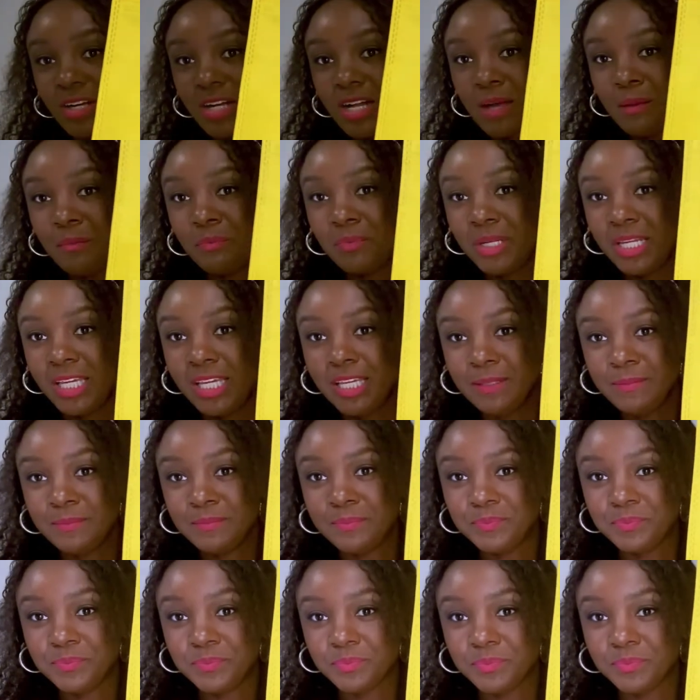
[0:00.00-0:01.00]
company.
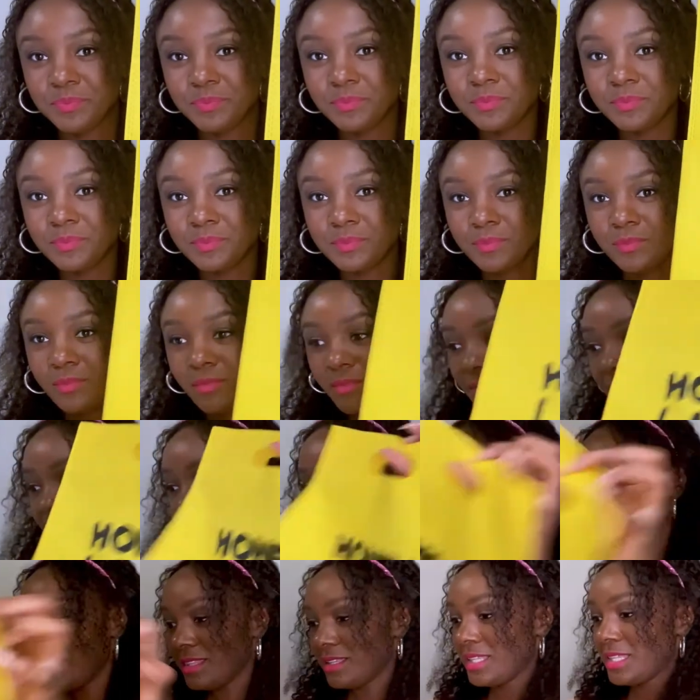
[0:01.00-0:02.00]

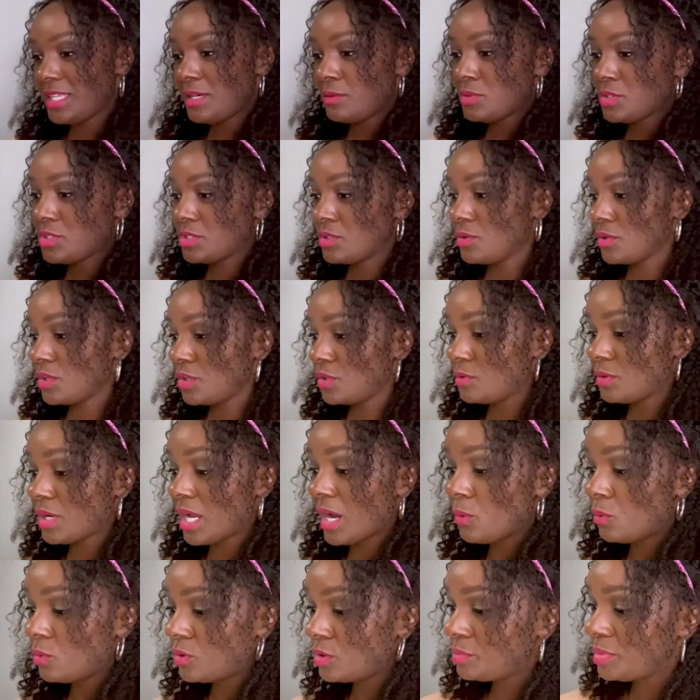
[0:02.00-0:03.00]
I thought that was so cute.
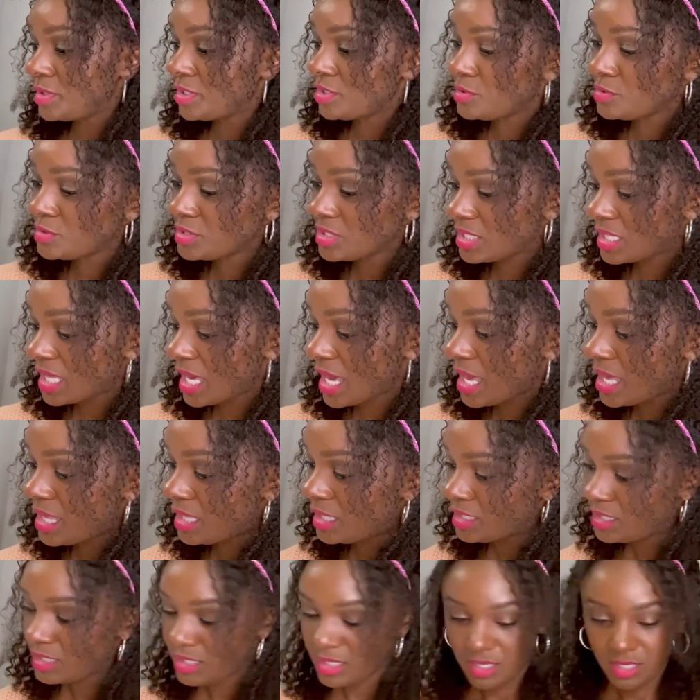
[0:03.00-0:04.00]
I will be using that.
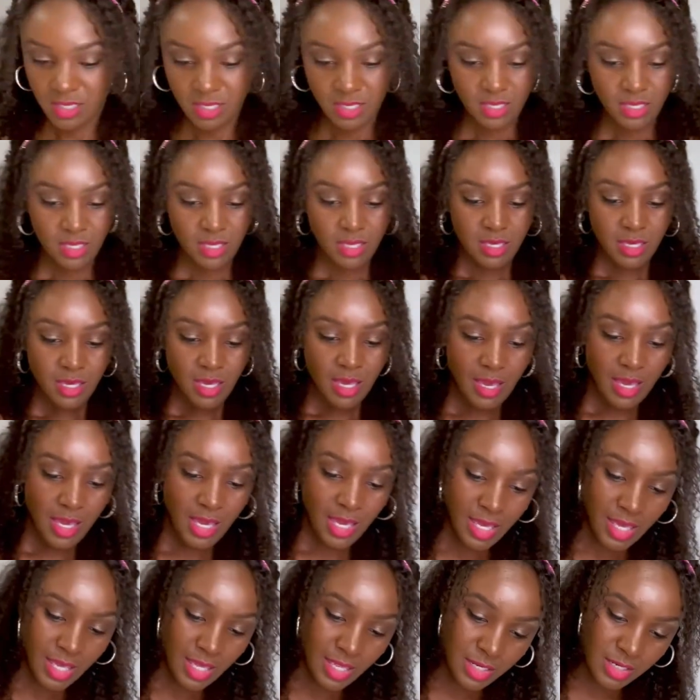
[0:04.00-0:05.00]

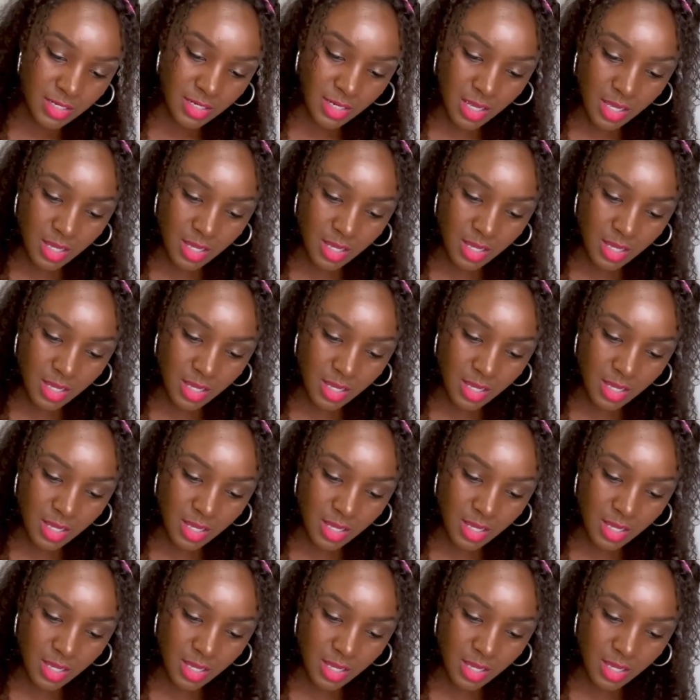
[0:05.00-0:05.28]
And,